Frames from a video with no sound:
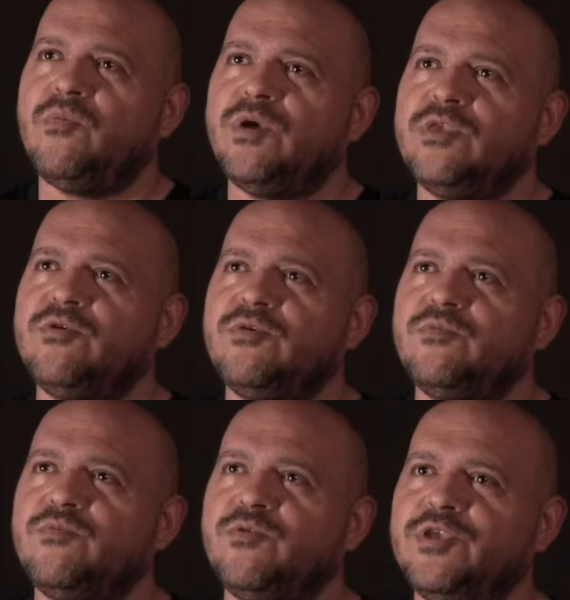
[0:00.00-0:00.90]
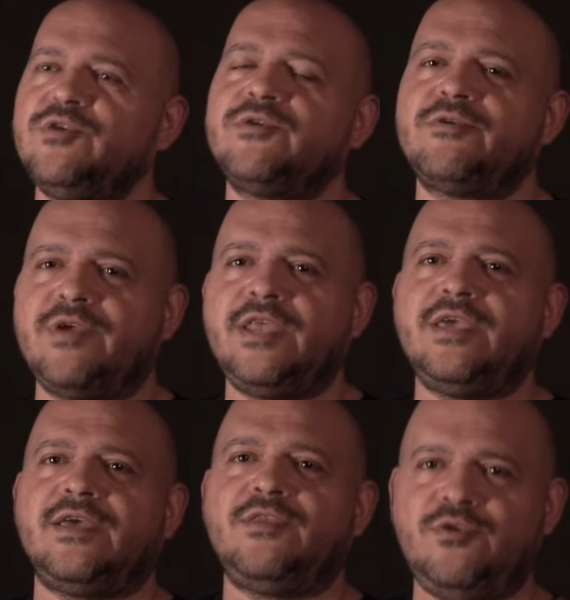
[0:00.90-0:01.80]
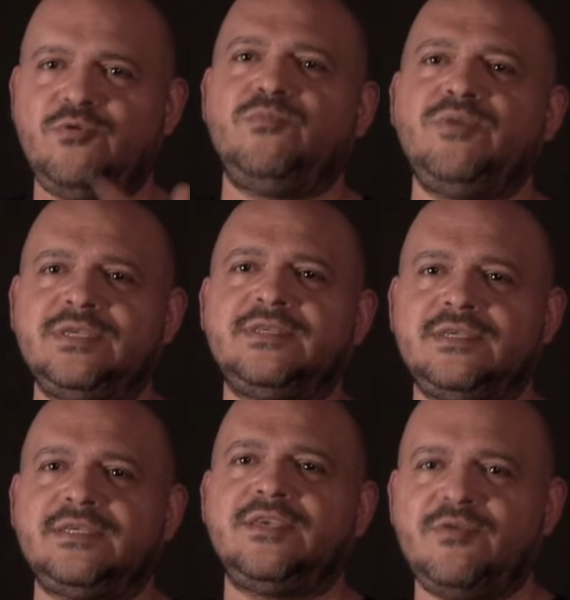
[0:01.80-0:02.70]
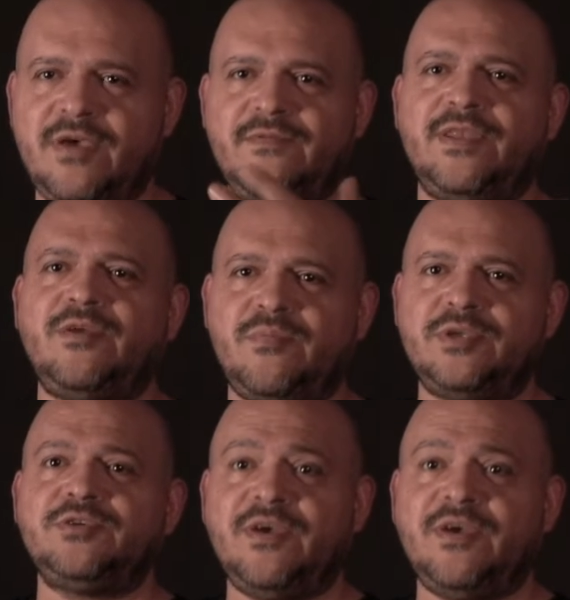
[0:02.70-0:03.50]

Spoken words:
When you're creating a new business and you have an enterprise,